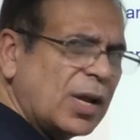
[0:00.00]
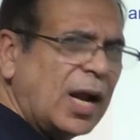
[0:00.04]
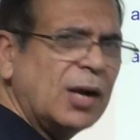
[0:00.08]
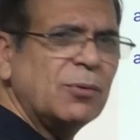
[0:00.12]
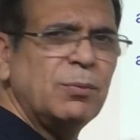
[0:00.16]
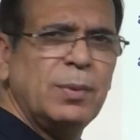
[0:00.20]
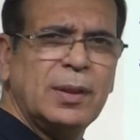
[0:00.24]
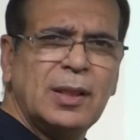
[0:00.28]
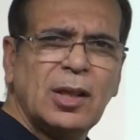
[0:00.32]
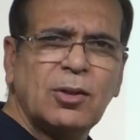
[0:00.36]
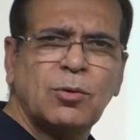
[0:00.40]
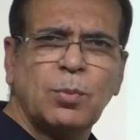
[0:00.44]

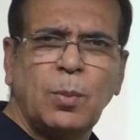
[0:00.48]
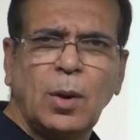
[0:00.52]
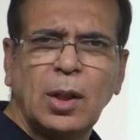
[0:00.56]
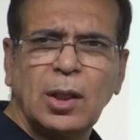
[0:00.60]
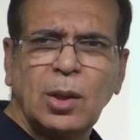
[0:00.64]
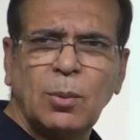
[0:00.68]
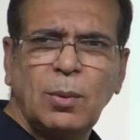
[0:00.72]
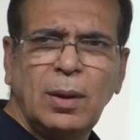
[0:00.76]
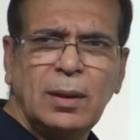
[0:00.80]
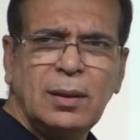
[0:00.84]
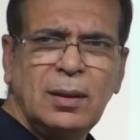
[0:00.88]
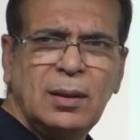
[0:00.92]
start with the
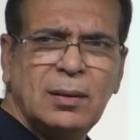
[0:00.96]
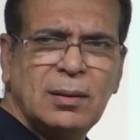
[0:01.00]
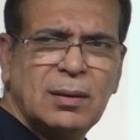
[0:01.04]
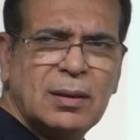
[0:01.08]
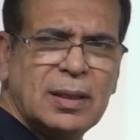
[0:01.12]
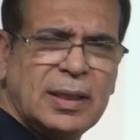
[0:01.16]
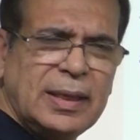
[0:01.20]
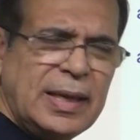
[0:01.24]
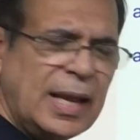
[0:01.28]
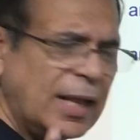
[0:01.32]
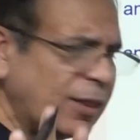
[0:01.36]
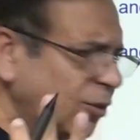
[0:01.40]
smaller one,
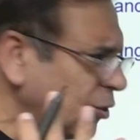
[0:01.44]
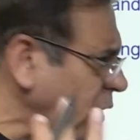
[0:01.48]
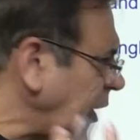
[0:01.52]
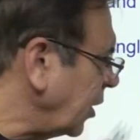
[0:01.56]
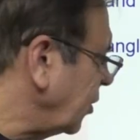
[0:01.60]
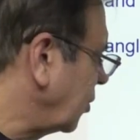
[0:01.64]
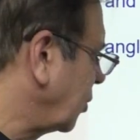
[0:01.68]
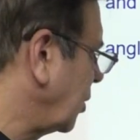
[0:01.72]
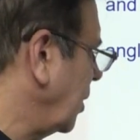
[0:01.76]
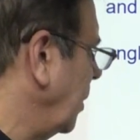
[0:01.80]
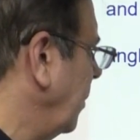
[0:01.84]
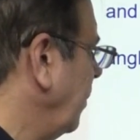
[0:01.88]
3 and
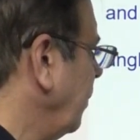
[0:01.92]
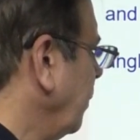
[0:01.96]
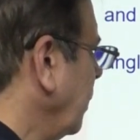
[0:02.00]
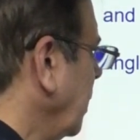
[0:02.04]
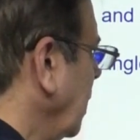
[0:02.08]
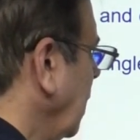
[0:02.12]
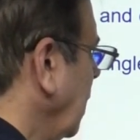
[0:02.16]
6.